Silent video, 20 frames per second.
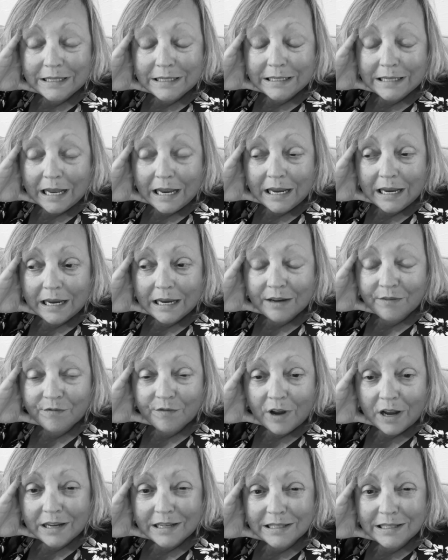say
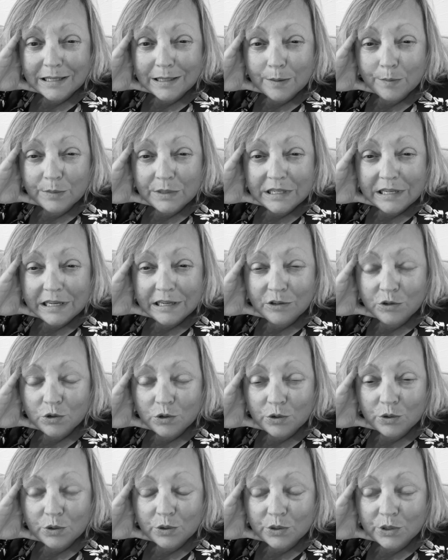find some
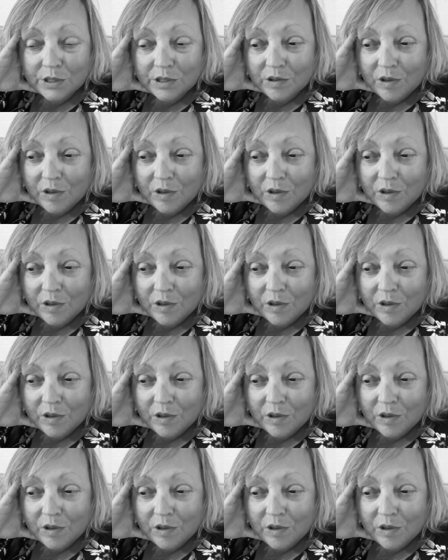teachers